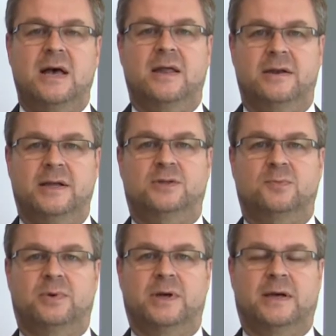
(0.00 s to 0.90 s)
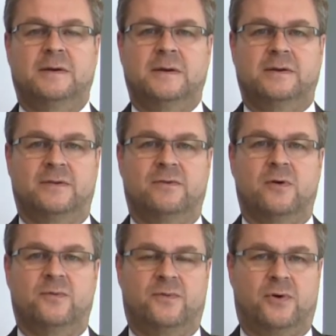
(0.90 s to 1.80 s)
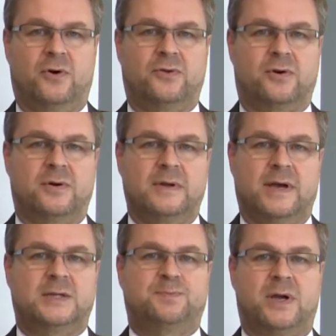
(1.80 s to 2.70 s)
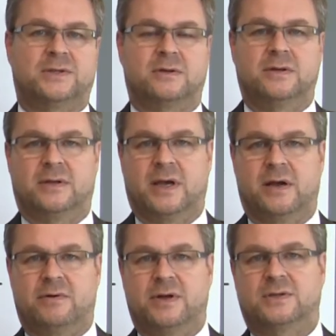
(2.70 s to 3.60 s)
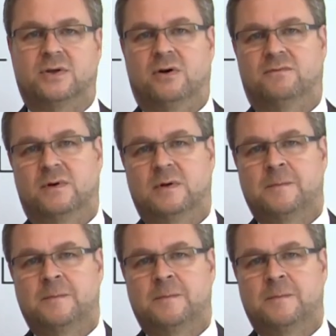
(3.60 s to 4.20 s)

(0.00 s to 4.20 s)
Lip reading: need to be developed further, especially in the areas of